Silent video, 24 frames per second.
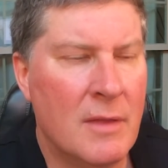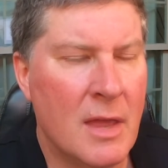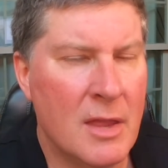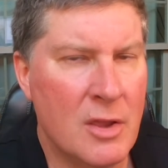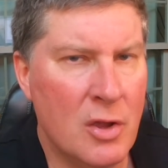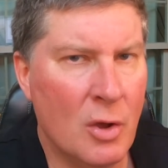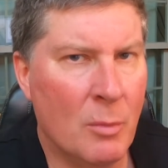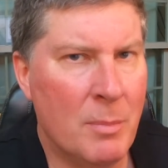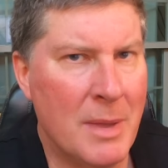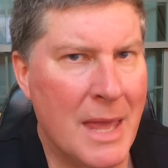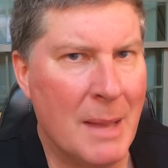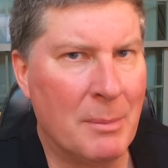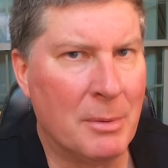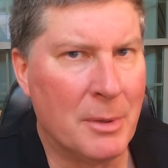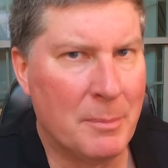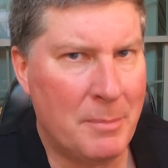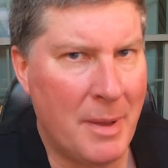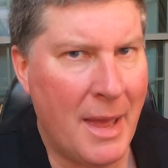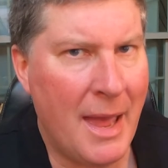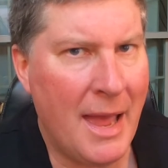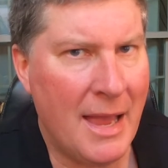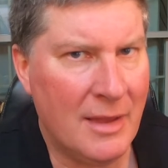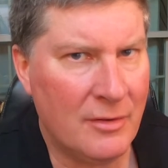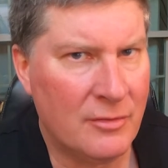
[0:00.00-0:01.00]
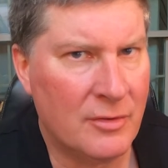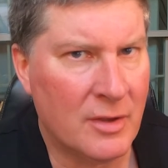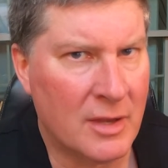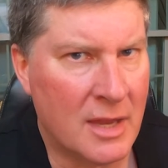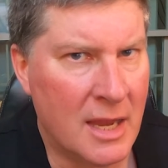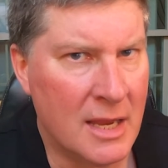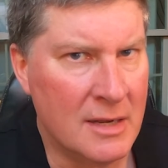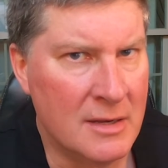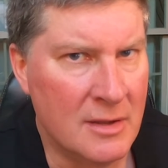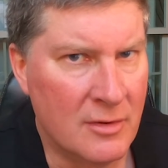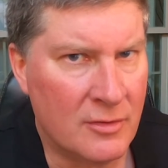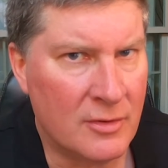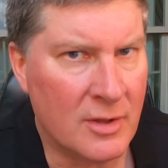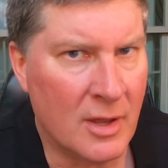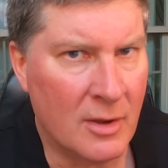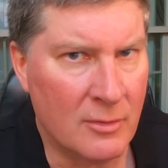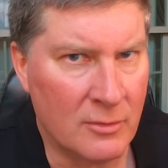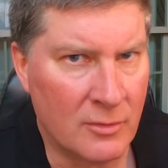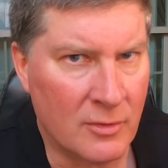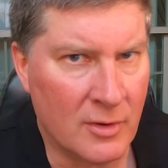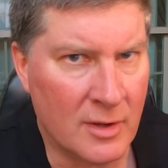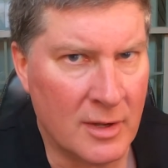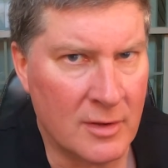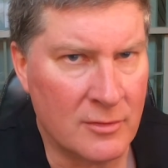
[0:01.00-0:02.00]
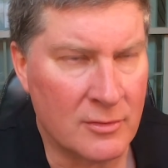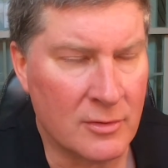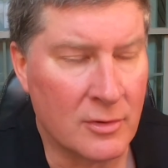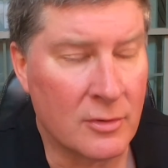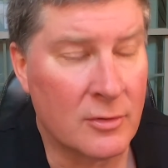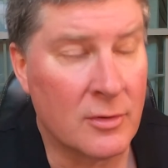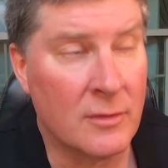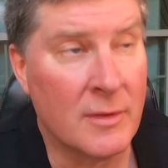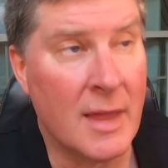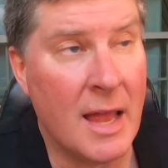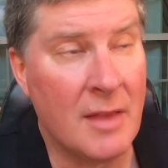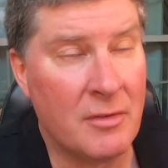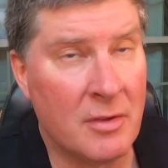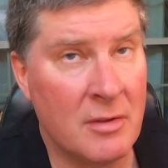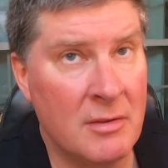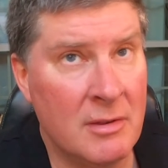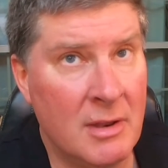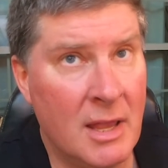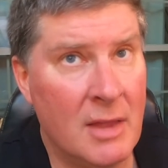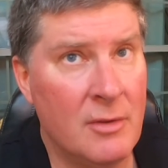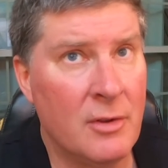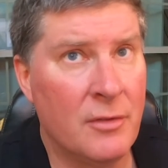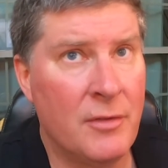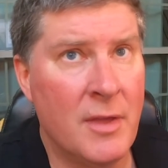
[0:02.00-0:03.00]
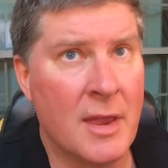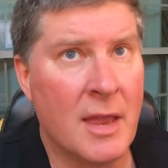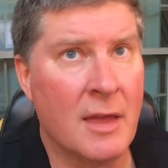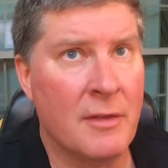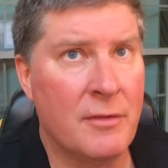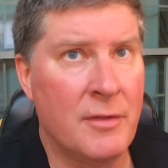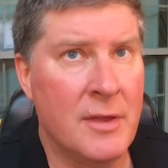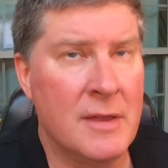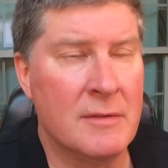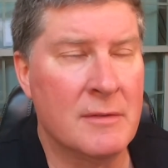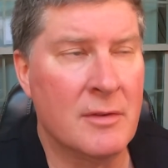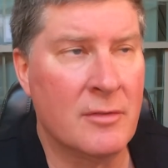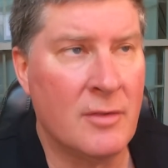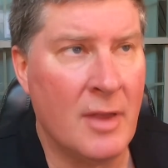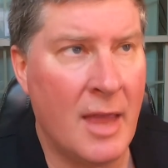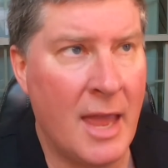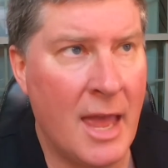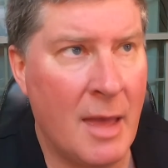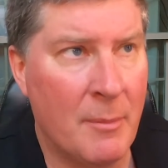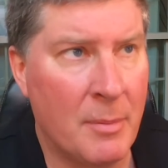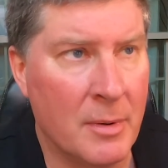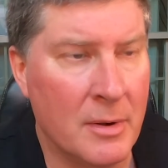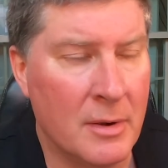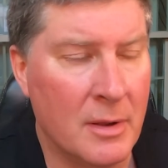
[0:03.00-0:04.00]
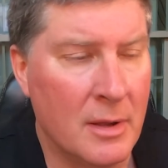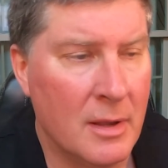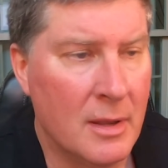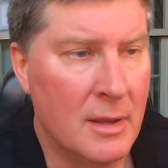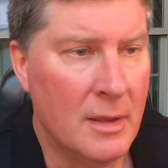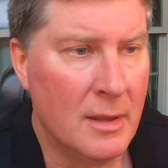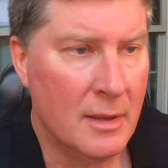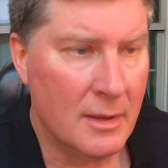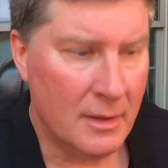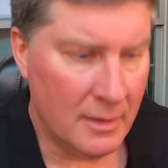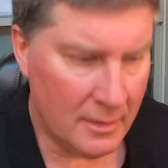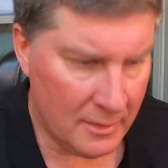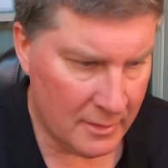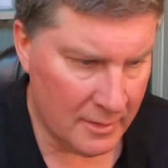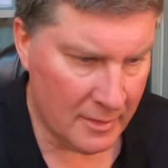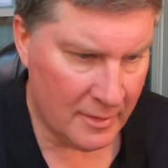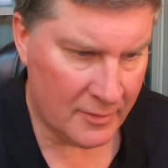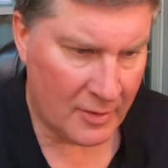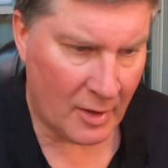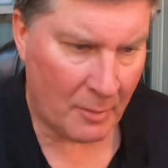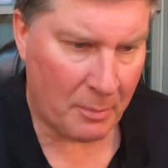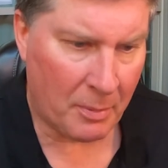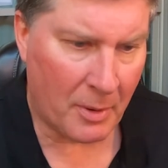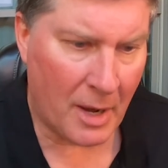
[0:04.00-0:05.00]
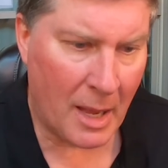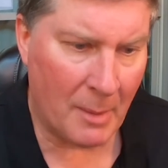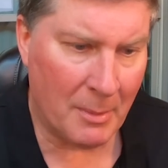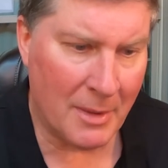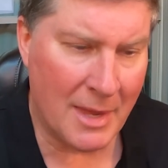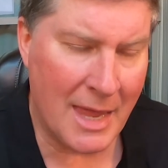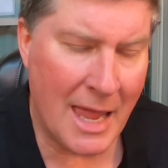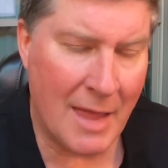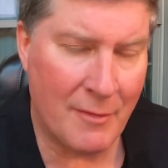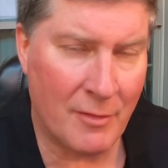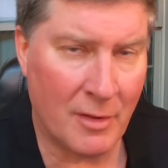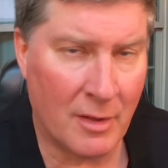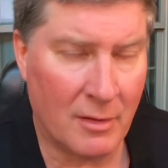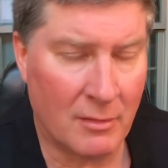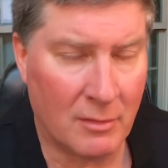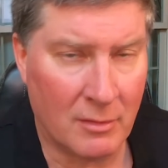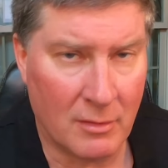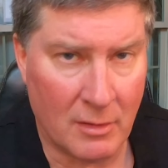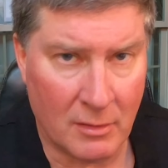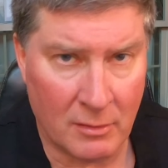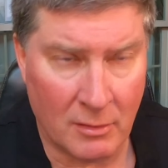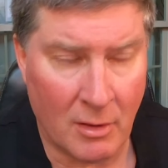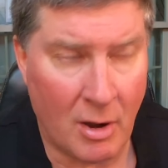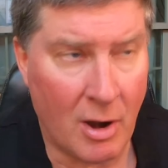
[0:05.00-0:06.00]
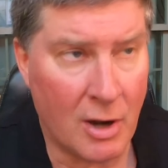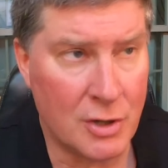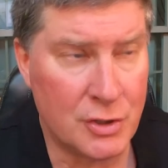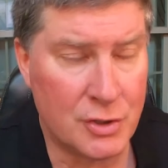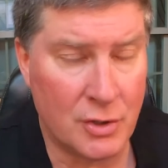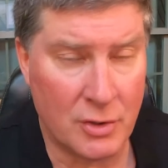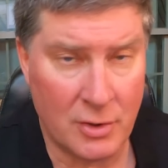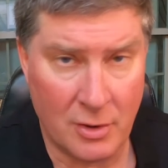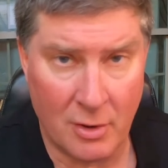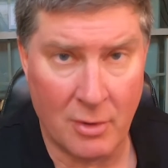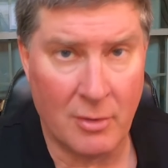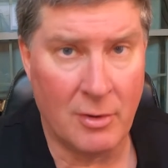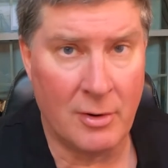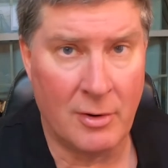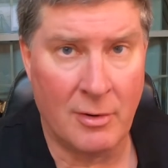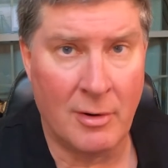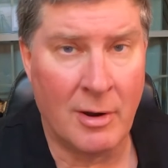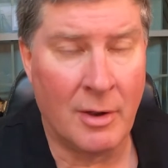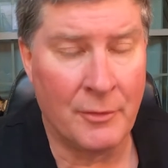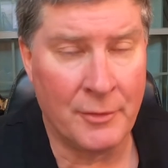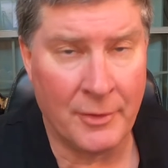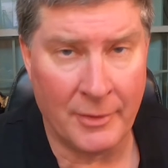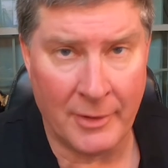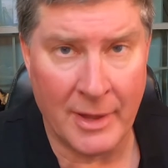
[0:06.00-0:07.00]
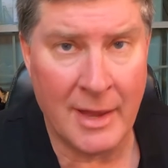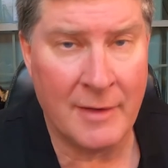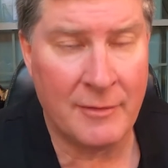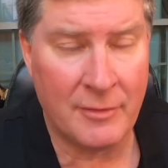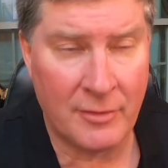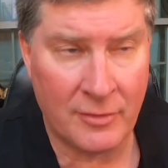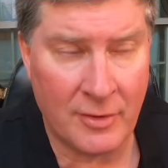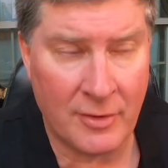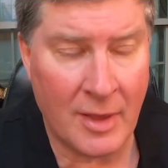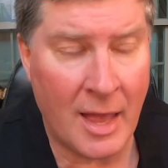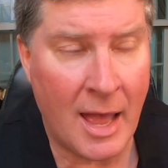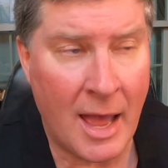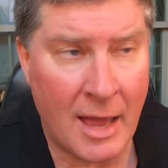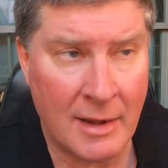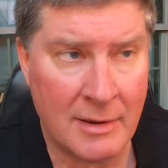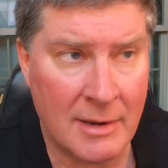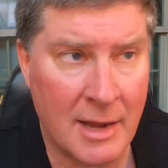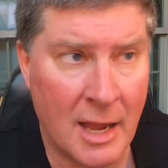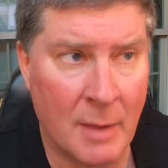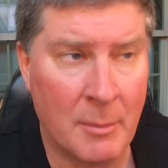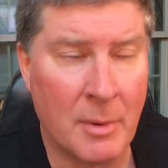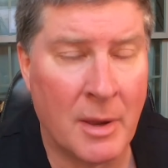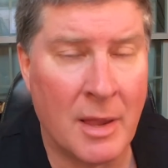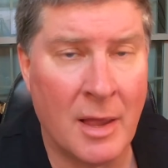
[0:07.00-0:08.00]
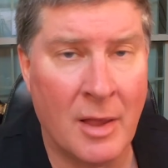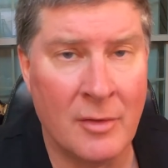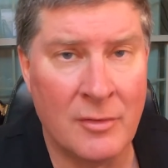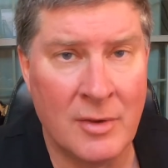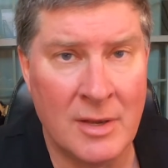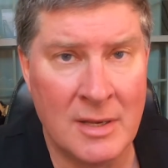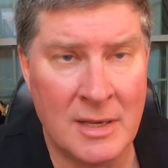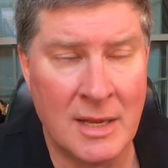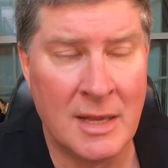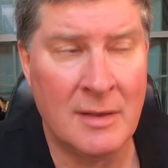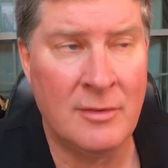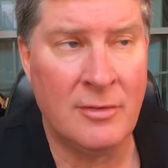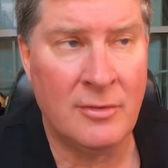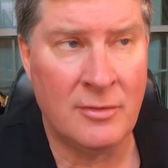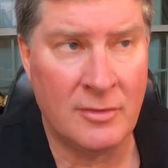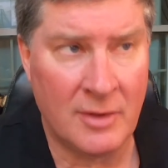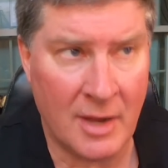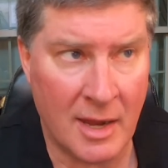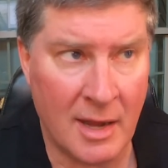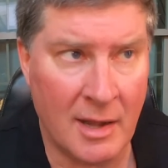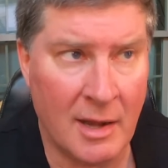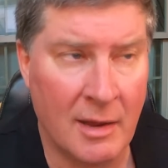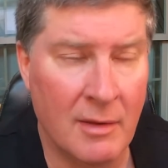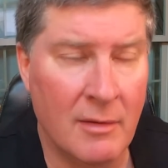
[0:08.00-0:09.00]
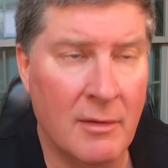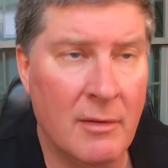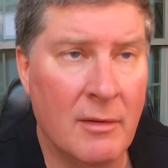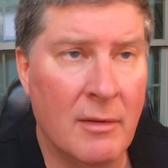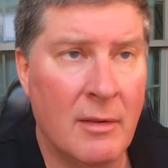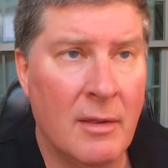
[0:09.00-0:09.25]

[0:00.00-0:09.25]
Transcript: you'll be able to pass the kidney stones easier. So that's another thing I think that's happened, is I probably have a larger ureter on the left side now because he did stent it.